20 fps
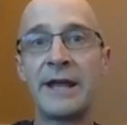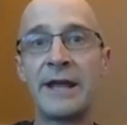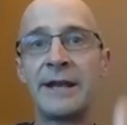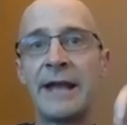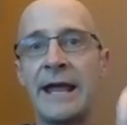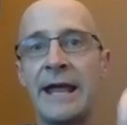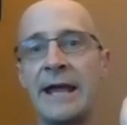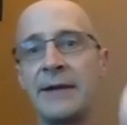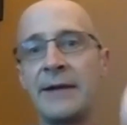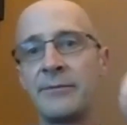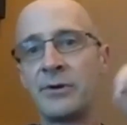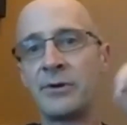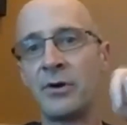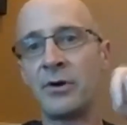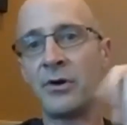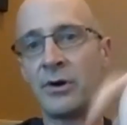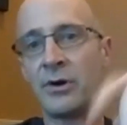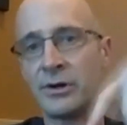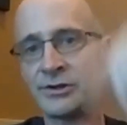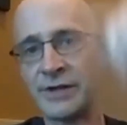amber,
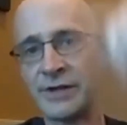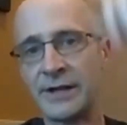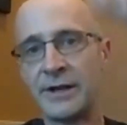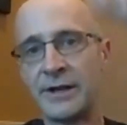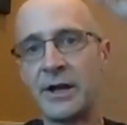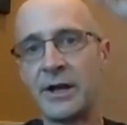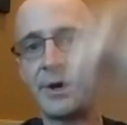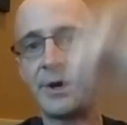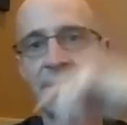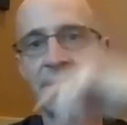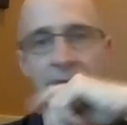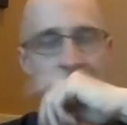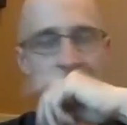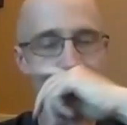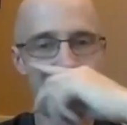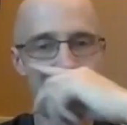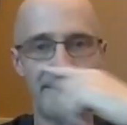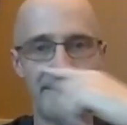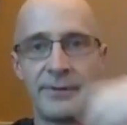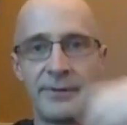orange, and on up.
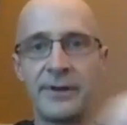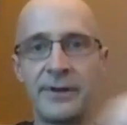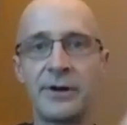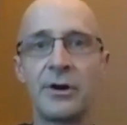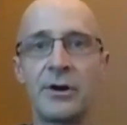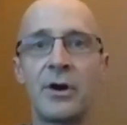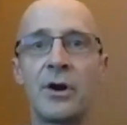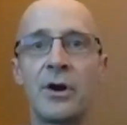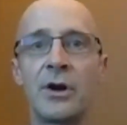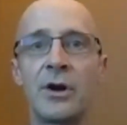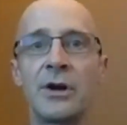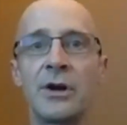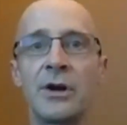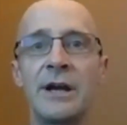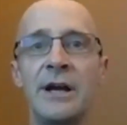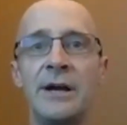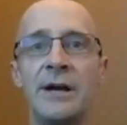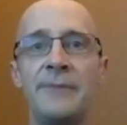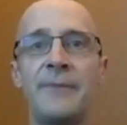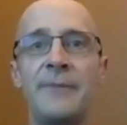There are
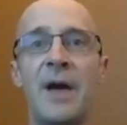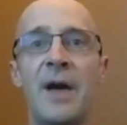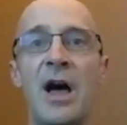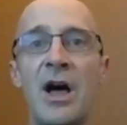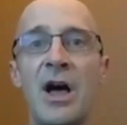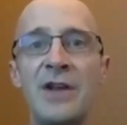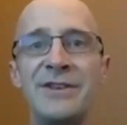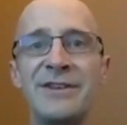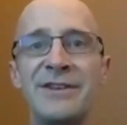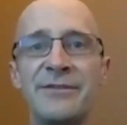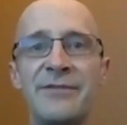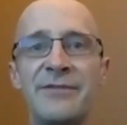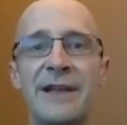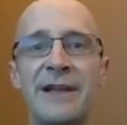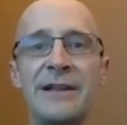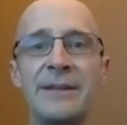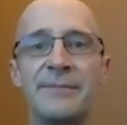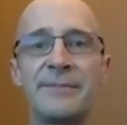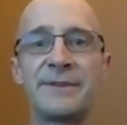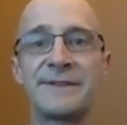
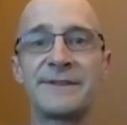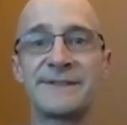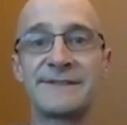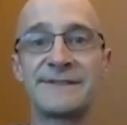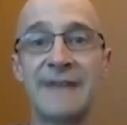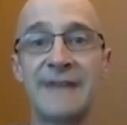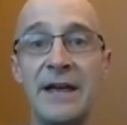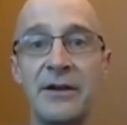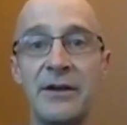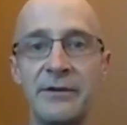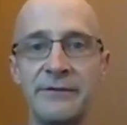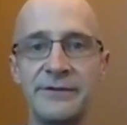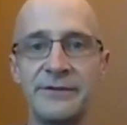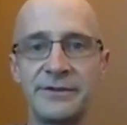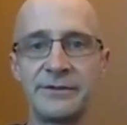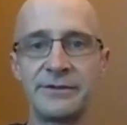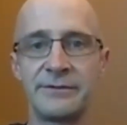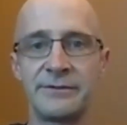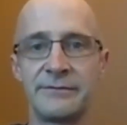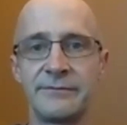undeveloped
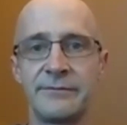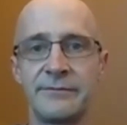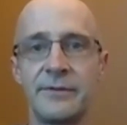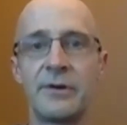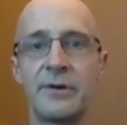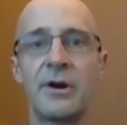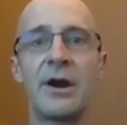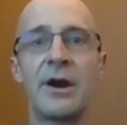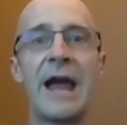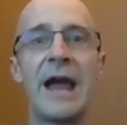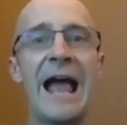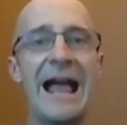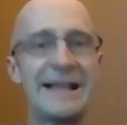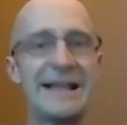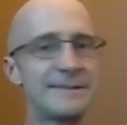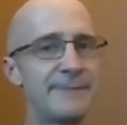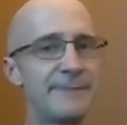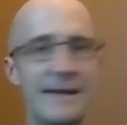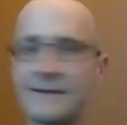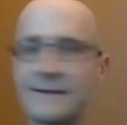selves. There are
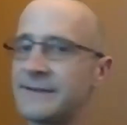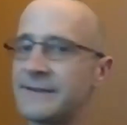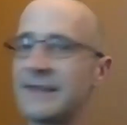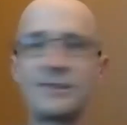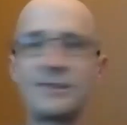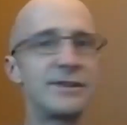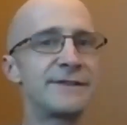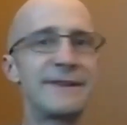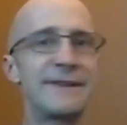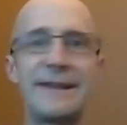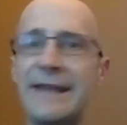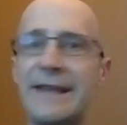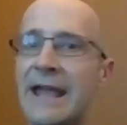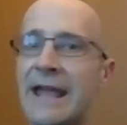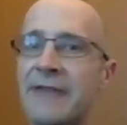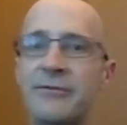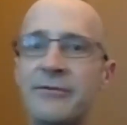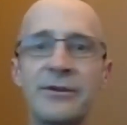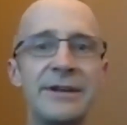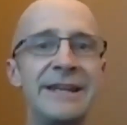aspects that just
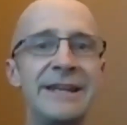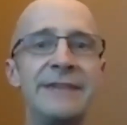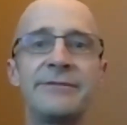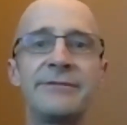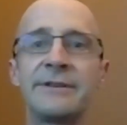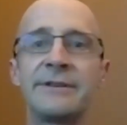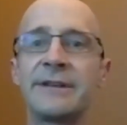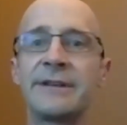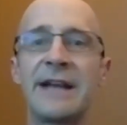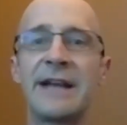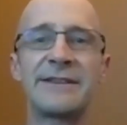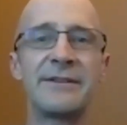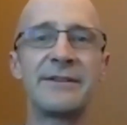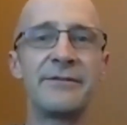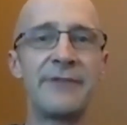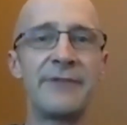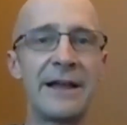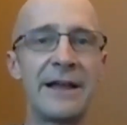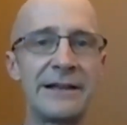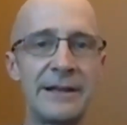never even got
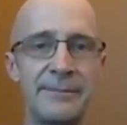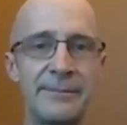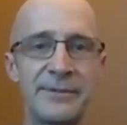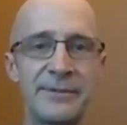developed.